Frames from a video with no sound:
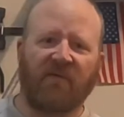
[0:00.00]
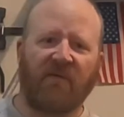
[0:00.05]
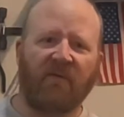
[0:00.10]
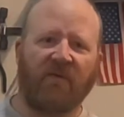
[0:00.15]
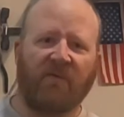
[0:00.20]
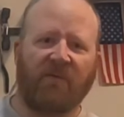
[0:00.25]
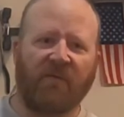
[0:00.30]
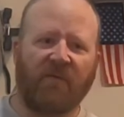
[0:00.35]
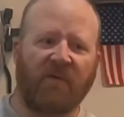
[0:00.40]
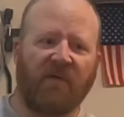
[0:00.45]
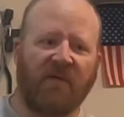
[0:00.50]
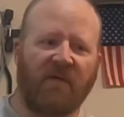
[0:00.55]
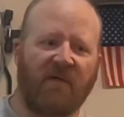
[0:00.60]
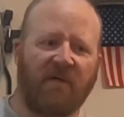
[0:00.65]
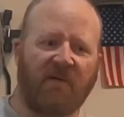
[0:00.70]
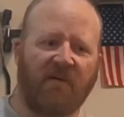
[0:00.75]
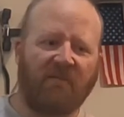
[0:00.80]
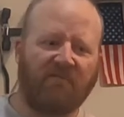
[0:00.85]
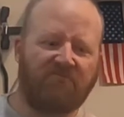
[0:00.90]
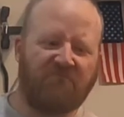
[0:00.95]
two or
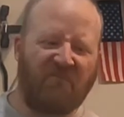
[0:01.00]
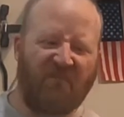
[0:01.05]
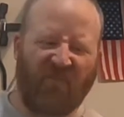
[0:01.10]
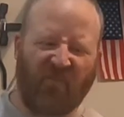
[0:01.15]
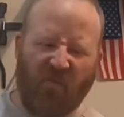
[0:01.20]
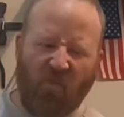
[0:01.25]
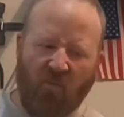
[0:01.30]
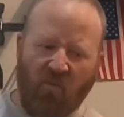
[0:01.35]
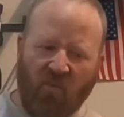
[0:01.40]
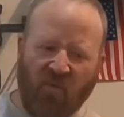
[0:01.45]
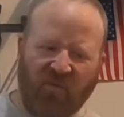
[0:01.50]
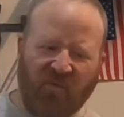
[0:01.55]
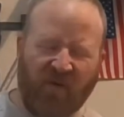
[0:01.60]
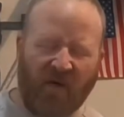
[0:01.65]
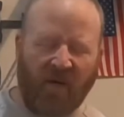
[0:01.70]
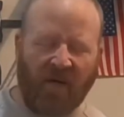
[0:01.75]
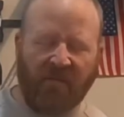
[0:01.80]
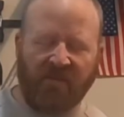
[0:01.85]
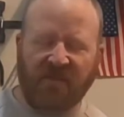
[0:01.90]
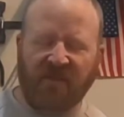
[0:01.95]
three, four more
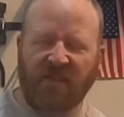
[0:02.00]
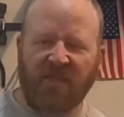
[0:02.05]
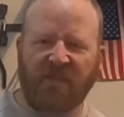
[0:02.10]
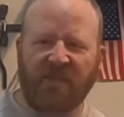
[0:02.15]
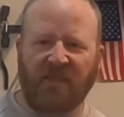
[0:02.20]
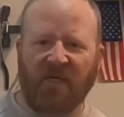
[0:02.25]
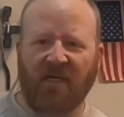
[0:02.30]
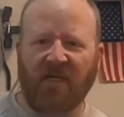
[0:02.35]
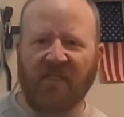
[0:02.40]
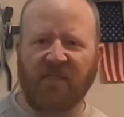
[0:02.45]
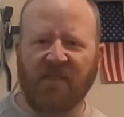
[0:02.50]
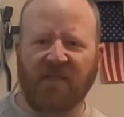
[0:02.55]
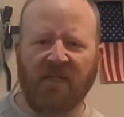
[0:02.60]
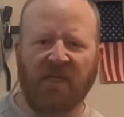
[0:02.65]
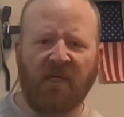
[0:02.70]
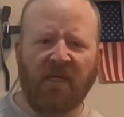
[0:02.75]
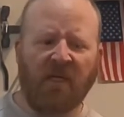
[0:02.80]
times, it says.